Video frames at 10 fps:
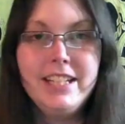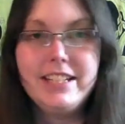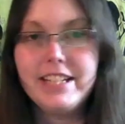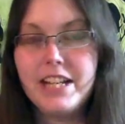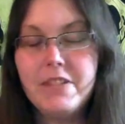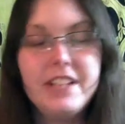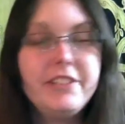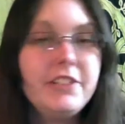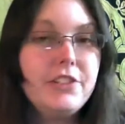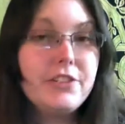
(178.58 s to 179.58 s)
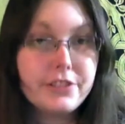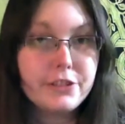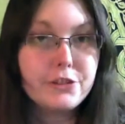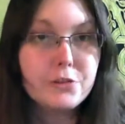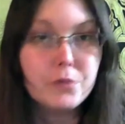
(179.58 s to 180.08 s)
Now I teach this
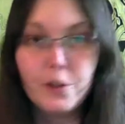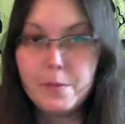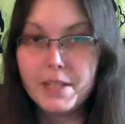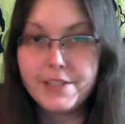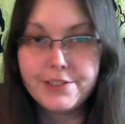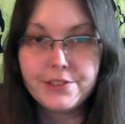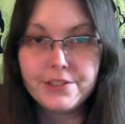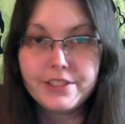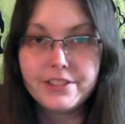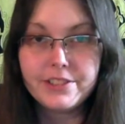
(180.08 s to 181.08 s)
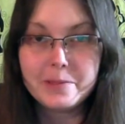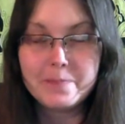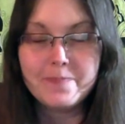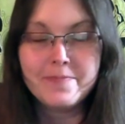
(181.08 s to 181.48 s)
to all my students,